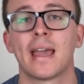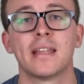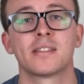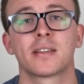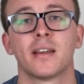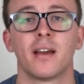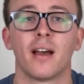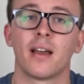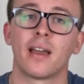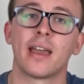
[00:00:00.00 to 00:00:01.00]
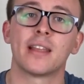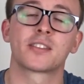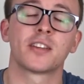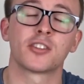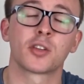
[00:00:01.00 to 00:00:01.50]
it's gonna
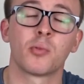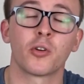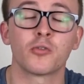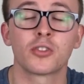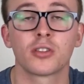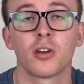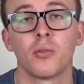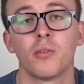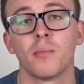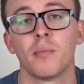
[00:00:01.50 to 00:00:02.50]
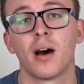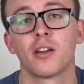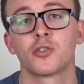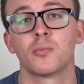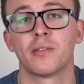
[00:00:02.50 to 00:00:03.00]
support you so
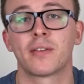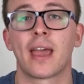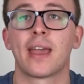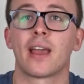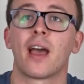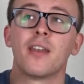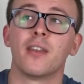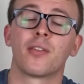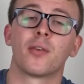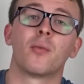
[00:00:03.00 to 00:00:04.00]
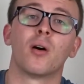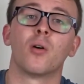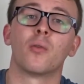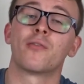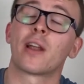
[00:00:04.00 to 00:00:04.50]
much with getting another
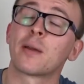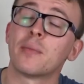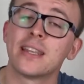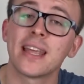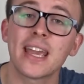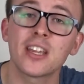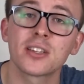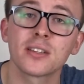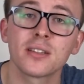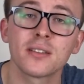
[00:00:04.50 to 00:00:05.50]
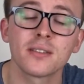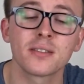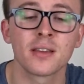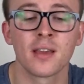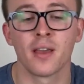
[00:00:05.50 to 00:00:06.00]
role, with
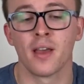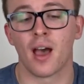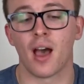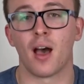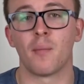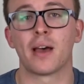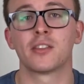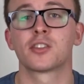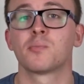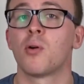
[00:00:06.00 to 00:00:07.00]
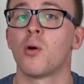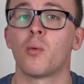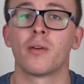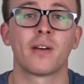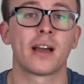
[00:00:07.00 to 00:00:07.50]
recommendations, and support
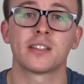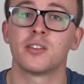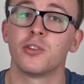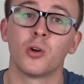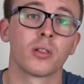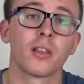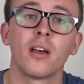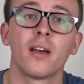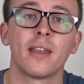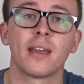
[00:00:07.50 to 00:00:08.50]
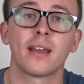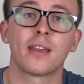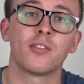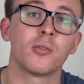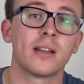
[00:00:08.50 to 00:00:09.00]
with actually your learning,
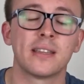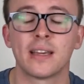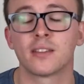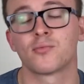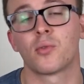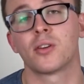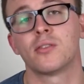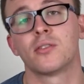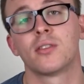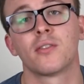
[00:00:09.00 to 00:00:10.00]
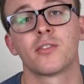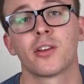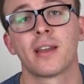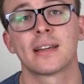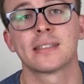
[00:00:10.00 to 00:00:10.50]
giving you ideas of what you should do for
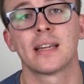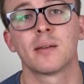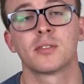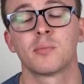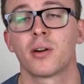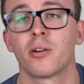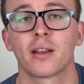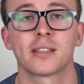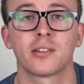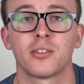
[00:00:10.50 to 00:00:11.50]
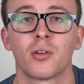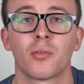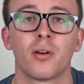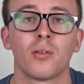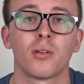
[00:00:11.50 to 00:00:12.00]
your next steps to progress in your
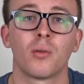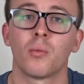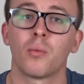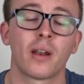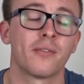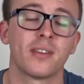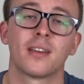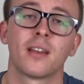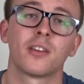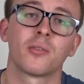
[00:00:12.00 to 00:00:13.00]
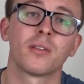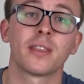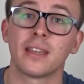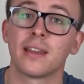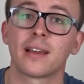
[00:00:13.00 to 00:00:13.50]
role or whatever you're going to do on
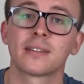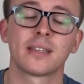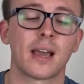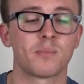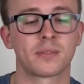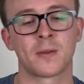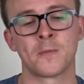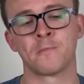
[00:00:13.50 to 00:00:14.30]
your next steps.